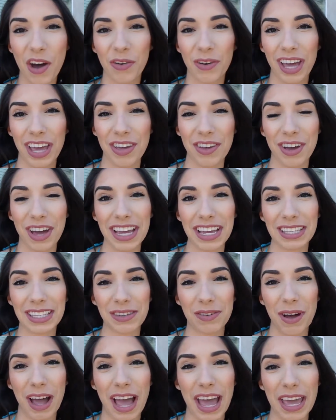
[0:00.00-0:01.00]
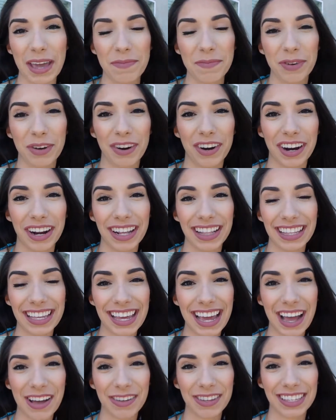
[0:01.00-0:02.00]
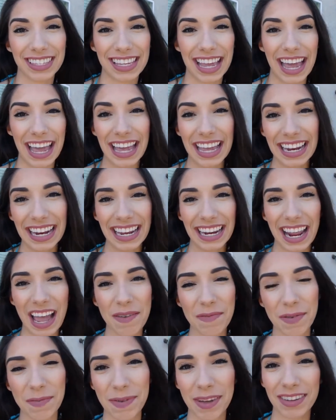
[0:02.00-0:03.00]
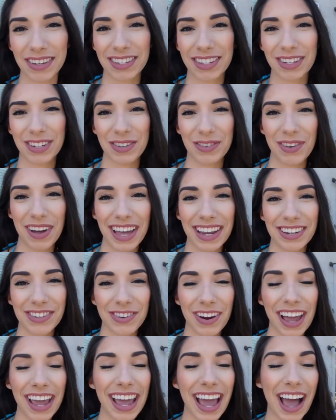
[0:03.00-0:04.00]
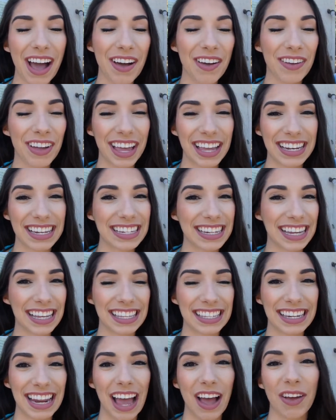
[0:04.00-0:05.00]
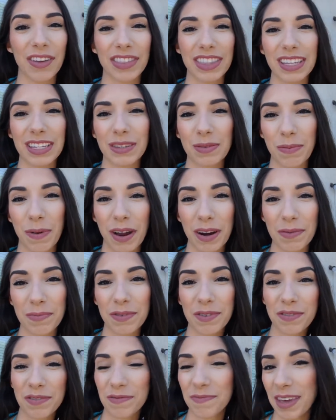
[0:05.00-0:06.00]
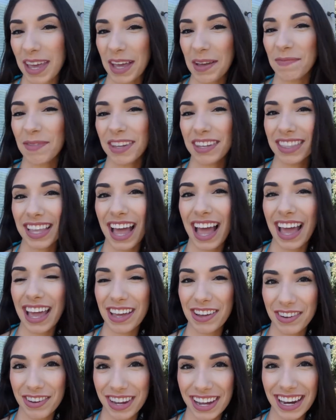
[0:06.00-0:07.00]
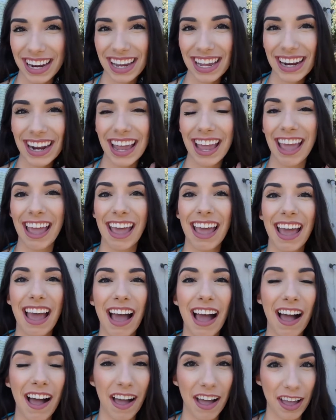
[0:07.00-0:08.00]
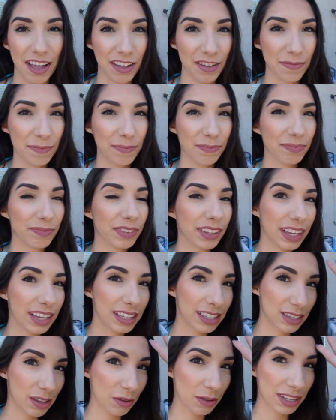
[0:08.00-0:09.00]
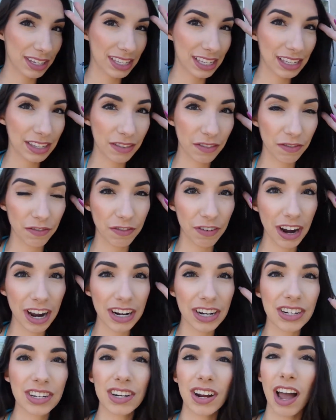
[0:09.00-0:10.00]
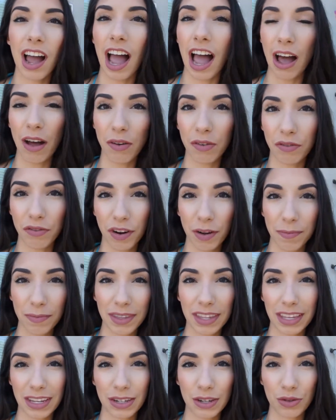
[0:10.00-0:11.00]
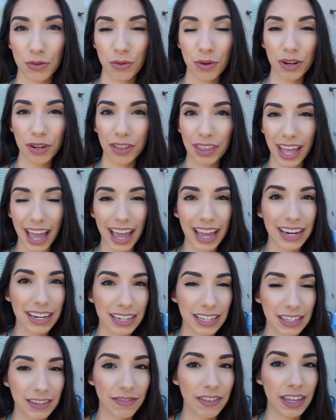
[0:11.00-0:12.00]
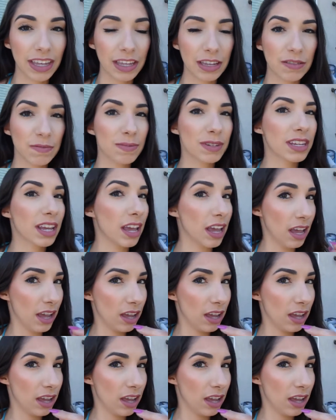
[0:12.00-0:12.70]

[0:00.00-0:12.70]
Okay, you guys, so I am currently outside and I'm about to try out and test out this waterproof makeup look that I created. So this is fresh out from the tutorial that I just filmed.